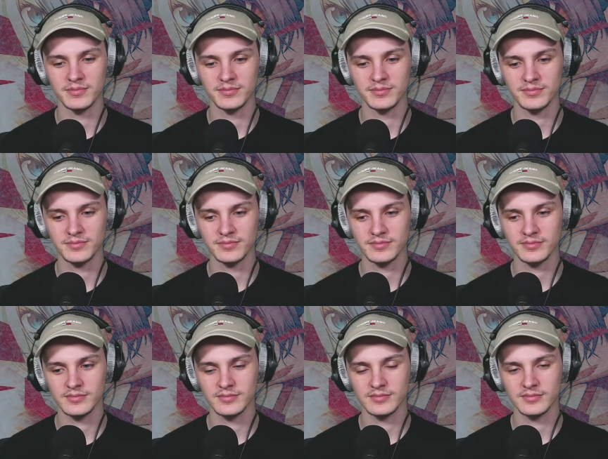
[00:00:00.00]

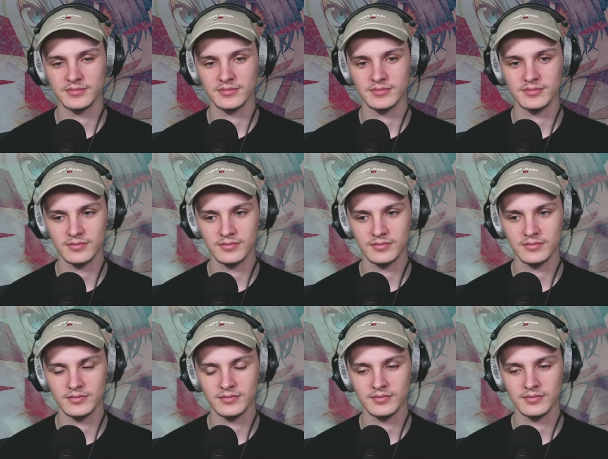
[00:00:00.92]

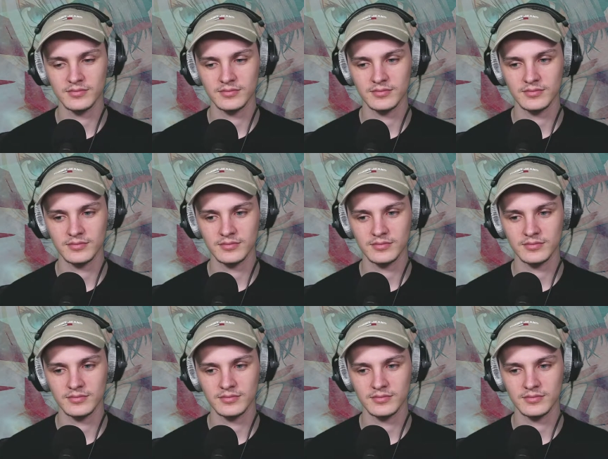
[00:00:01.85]
No one is speaking in this clip.